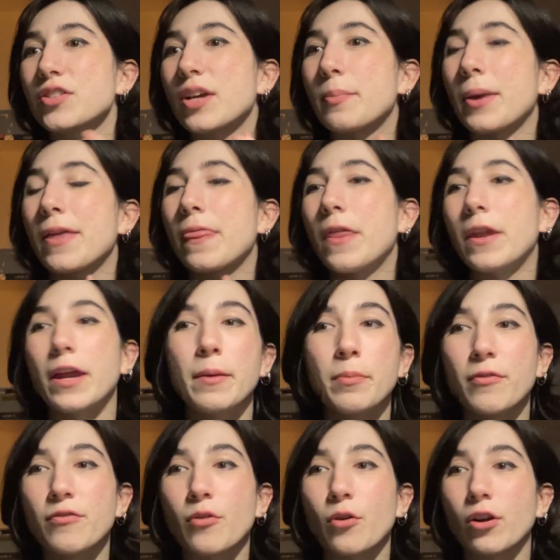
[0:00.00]
I made the night
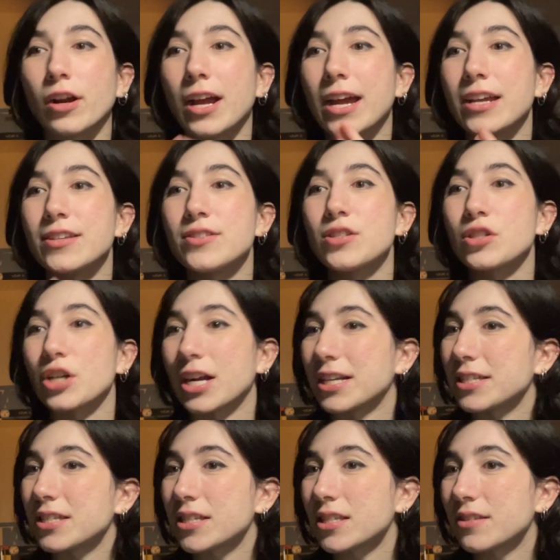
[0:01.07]
before a
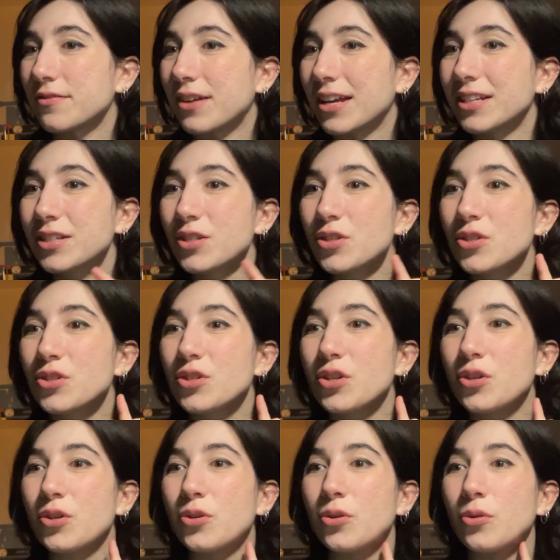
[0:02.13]
Stratus event
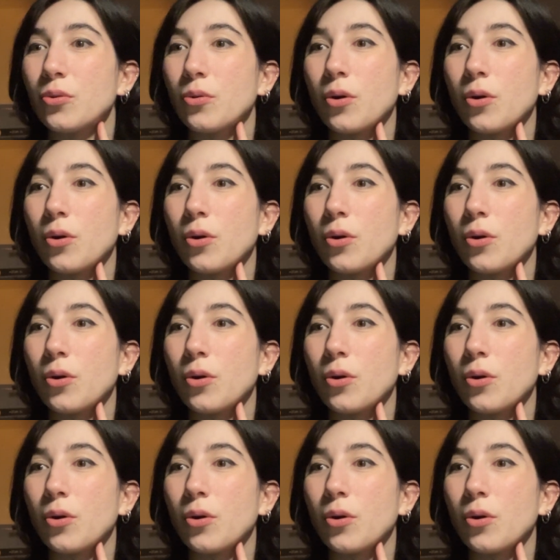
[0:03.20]
to